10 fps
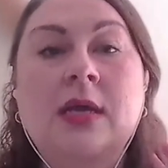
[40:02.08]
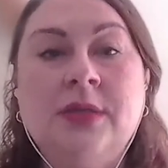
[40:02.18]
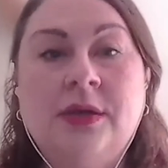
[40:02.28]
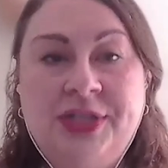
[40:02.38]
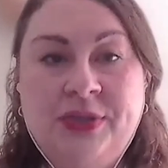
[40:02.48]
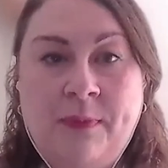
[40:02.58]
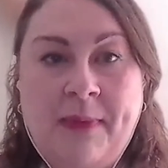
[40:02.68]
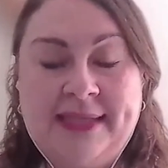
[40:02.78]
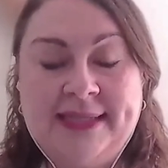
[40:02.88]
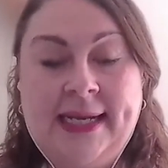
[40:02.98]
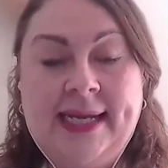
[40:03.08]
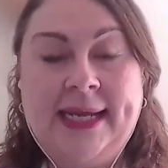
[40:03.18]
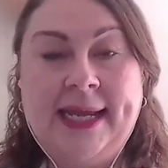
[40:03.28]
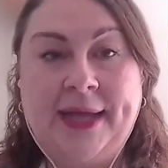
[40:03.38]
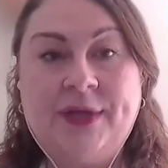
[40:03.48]
So she will basically
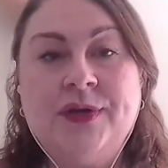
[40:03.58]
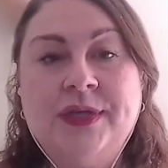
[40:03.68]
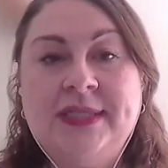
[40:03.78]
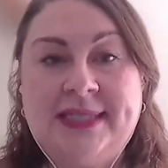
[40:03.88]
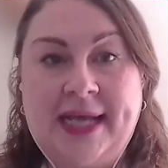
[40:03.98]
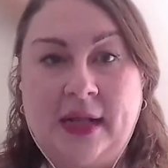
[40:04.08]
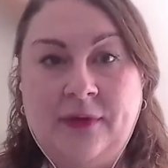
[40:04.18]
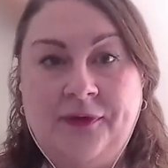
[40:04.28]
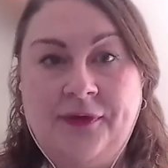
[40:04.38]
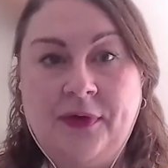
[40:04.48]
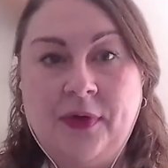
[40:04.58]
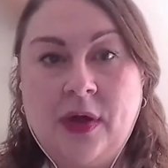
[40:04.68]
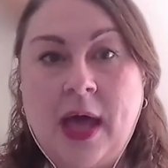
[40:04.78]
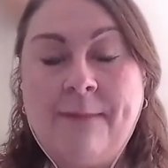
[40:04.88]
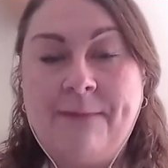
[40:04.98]
indicate herself
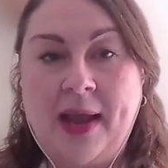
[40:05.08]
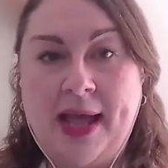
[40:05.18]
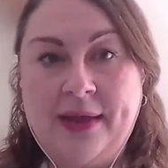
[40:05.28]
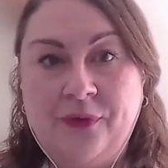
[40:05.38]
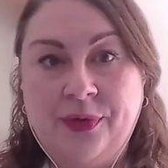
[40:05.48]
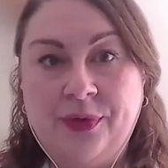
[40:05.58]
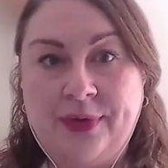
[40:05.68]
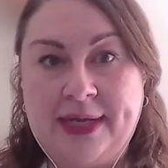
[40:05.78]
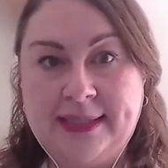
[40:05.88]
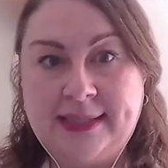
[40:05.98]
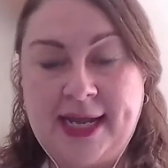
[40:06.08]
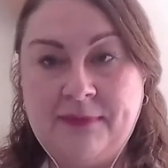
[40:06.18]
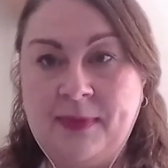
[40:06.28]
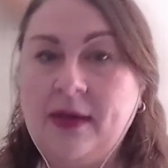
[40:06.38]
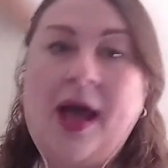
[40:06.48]
applying for the
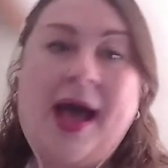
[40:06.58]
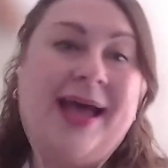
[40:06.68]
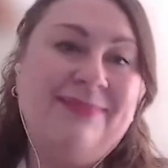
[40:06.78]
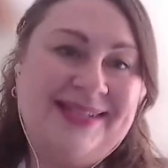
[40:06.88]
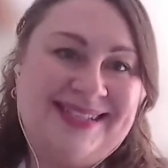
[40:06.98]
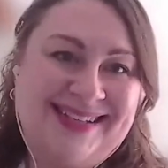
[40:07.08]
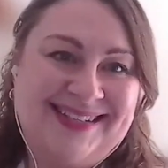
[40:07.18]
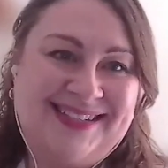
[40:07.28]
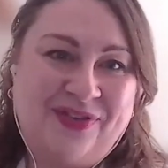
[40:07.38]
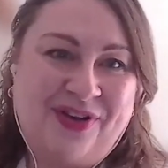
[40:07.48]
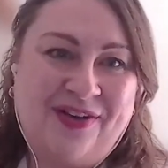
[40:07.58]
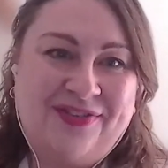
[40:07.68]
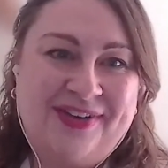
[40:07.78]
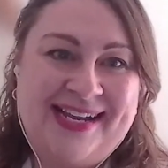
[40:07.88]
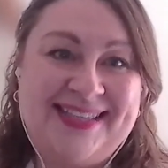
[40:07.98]
reinstatement. I'm deceased. You can't
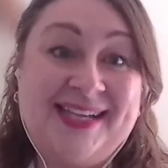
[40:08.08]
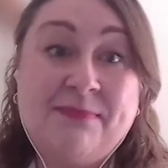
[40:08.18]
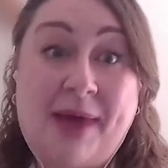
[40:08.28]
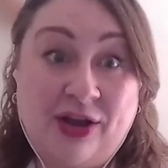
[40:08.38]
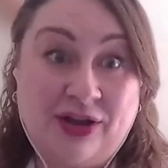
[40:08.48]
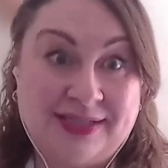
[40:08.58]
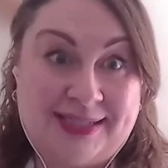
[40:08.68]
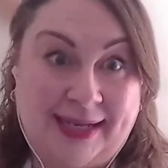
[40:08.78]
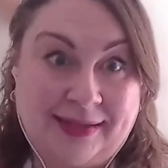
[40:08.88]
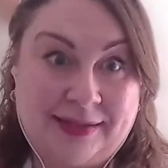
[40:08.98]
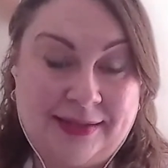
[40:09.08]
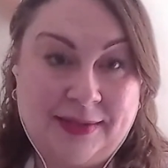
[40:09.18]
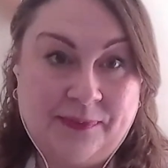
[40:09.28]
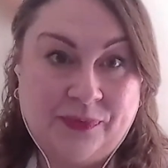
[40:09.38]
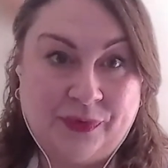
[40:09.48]
really tick my consent,
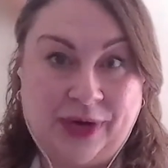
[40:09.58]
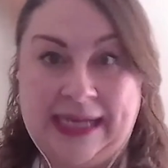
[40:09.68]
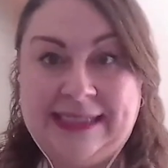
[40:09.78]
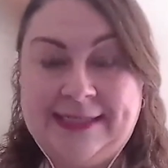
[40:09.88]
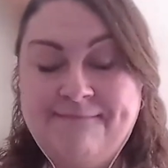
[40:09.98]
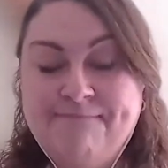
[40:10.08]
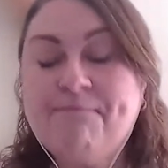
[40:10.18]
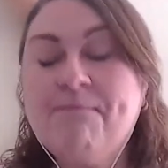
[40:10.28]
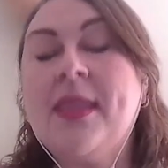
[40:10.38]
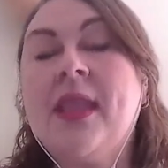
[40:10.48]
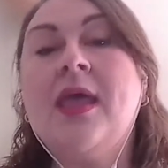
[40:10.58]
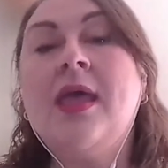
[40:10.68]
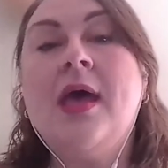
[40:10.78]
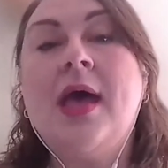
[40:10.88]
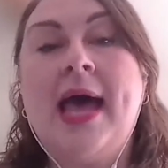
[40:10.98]
right?
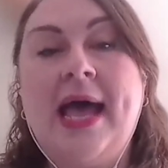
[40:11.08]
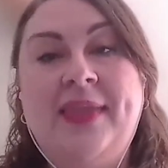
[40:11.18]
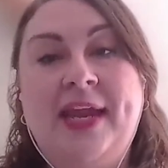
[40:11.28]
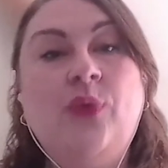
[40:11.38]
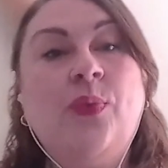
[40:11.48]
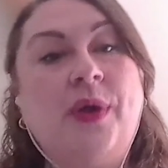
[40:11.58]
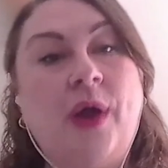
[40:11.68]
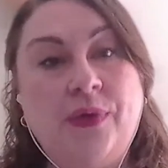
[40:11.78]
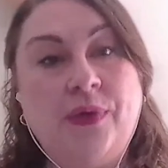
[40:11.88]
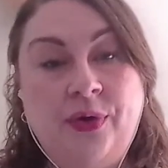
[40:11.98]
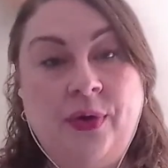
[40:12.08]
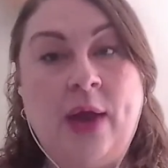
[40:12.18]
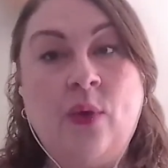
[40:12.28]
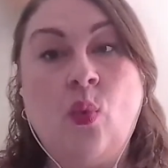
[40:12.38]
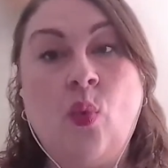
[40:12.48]
And then it will go through.
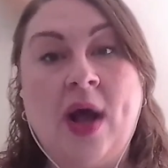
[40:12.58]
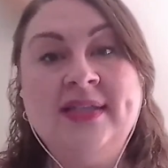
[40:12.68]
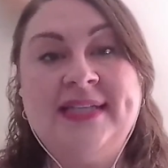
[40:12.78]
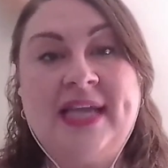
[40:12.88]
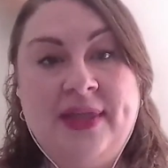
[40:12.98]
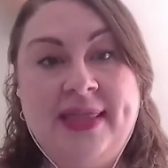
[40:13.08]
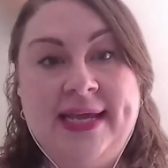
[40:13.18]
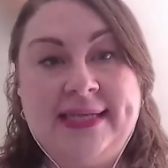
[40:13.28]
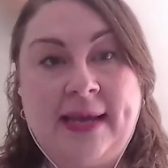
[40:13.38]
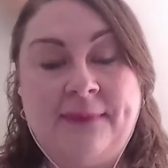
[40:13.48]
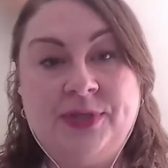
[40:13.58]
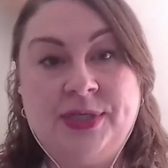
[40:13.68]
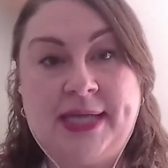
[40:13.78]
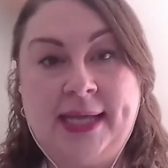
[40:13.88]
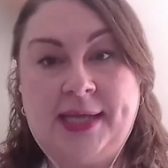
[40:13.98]
And once everything is up to
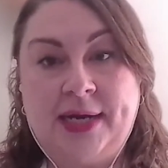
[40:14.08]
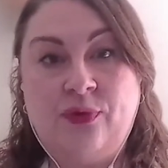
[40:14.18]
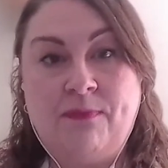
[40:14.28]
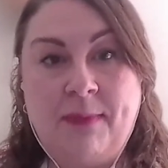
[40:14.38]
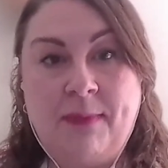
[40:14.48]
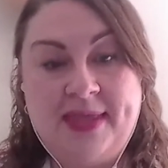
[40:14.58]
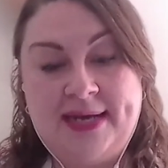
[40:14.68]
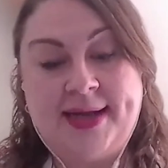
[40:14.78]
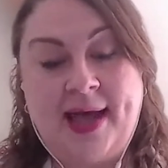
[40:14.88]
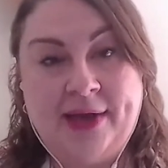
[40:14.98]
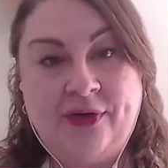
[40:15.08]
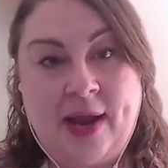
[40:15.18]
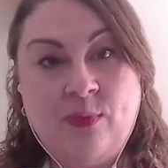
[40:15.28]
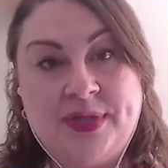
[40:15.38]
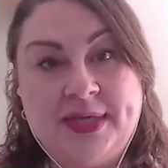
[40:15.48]
date, and remember that
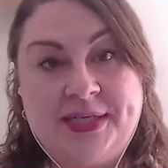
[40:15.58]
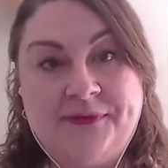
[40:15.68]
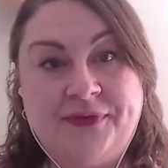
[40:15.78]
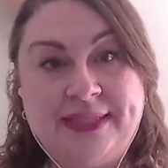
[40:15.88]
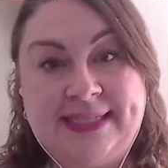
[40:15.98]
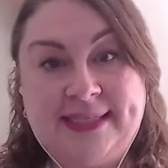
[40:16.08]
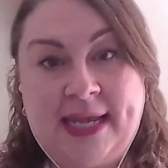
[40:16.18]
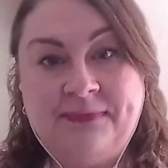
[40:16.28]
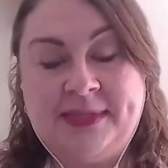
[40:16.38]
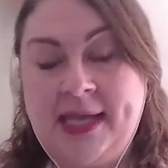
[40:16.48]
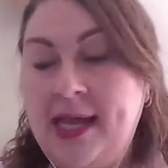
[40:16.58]
diagram with the different steps,